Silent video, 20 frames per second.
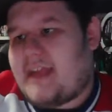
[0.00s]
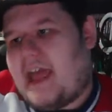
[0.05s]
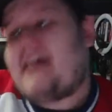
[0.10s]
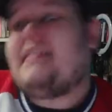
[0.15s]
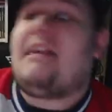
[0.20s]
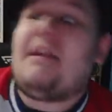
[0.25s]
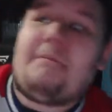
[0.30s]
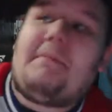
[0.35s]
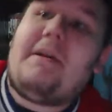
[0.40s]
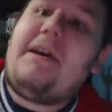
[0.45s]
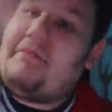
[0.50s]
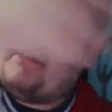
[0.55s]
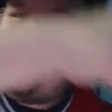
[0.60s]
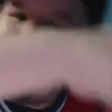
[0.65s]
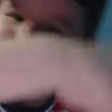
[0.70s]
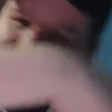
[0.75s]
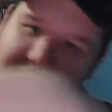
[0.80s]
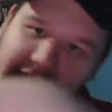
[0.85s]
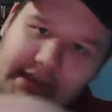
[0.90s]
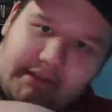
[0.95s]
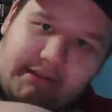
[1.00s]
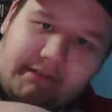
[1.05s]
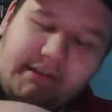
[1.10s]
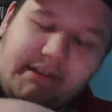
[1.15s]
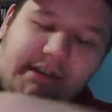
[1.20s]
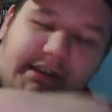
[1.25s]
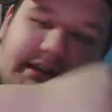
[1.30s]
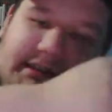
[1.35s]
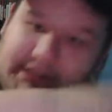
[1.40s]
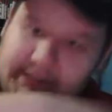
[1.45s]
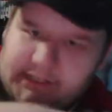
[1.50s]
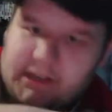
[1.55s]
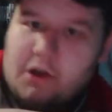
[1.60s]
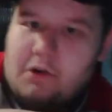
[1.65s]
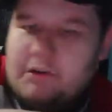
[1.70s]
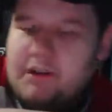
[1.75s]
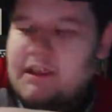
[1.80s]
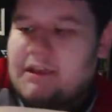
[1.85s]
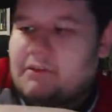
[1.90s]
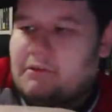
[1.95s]
and then pivot again to
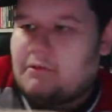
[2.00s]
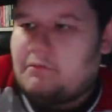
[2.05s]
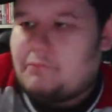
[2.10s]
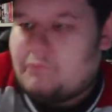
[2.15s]
Cody and